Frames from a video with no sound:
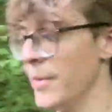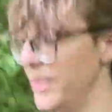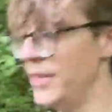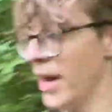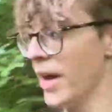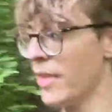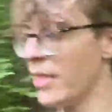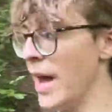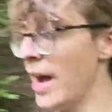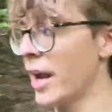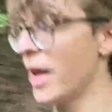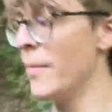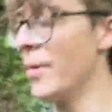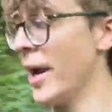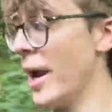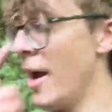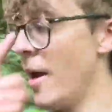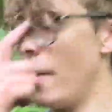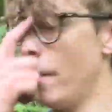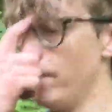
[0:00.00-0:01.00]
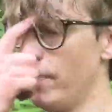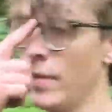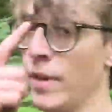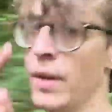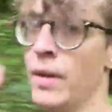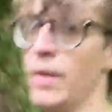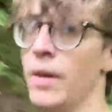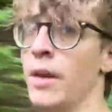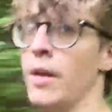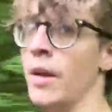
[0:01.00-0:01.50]
gonna take that coming out.
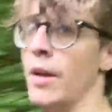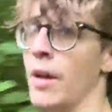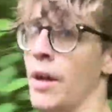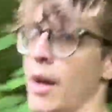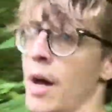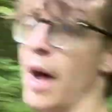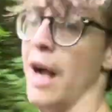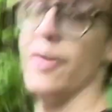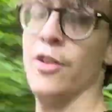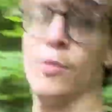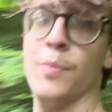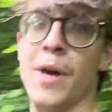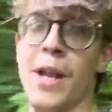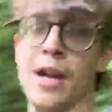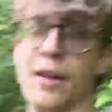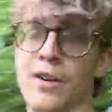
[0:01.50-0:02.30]
I just made it